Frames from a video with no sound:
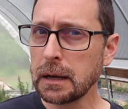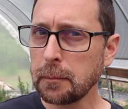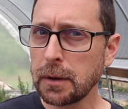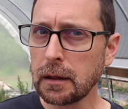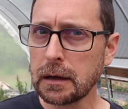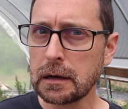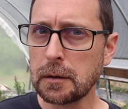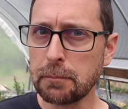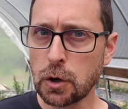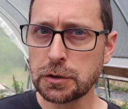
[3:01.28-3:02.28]
manipulated
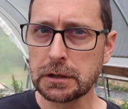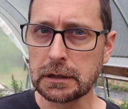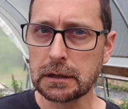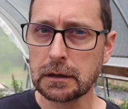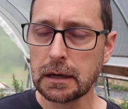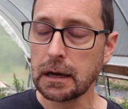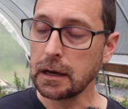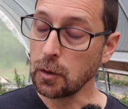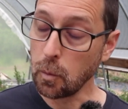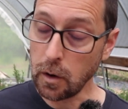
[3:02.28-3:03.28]
emotionally.
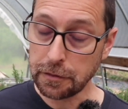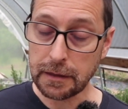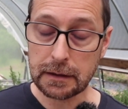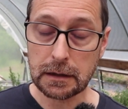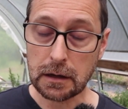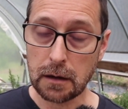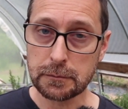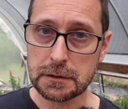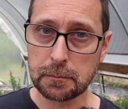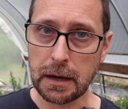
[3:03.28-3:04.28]
And the one thing that
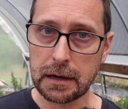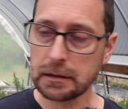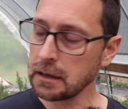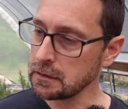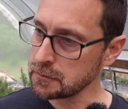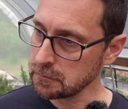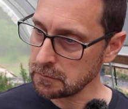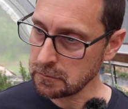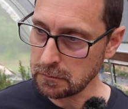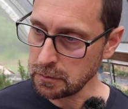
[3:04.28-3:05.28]
comes to mind that is
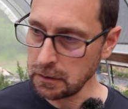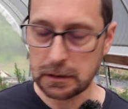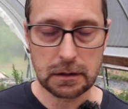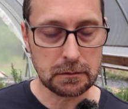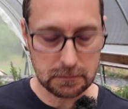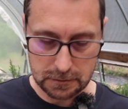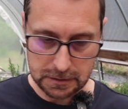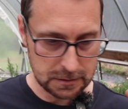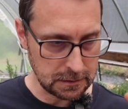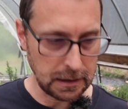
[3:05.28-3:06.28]
really
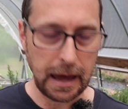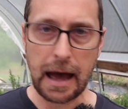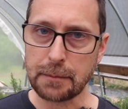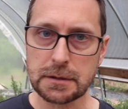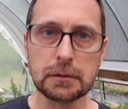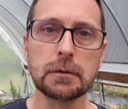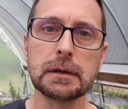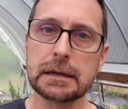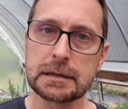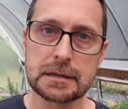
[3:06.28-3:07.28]
just
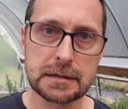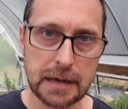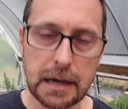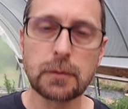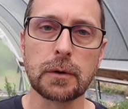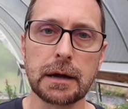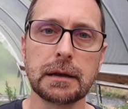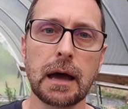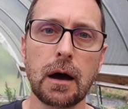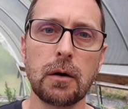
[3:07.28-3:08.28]
absolutely insane
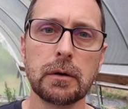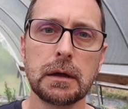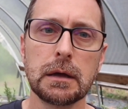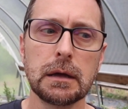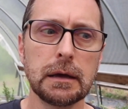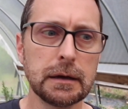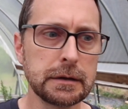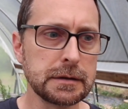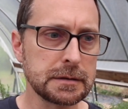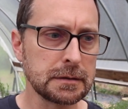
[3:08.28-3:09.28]
right now
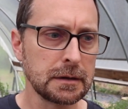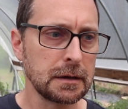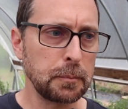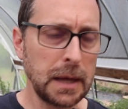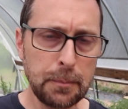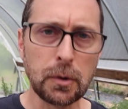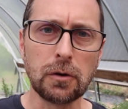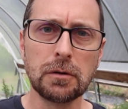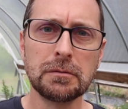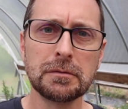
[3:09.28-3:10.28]
is
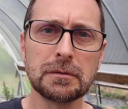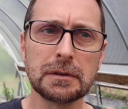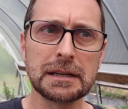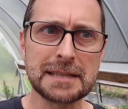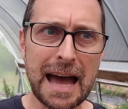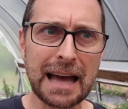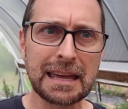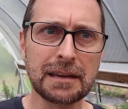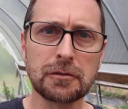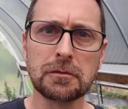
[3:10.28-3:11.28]
people
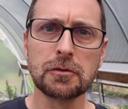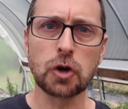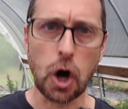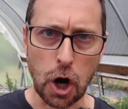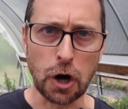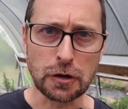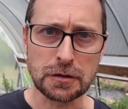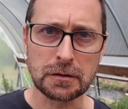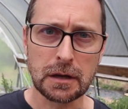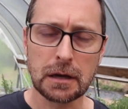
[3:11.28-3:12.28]
attacking
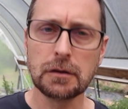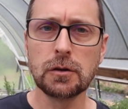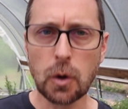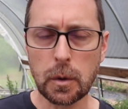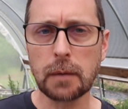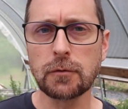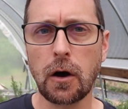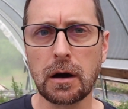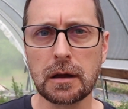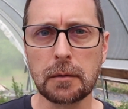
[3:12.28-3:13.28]
cars. And you know what I'm
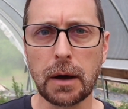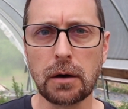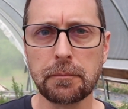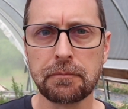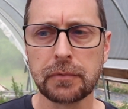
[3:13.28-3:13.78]
talking about.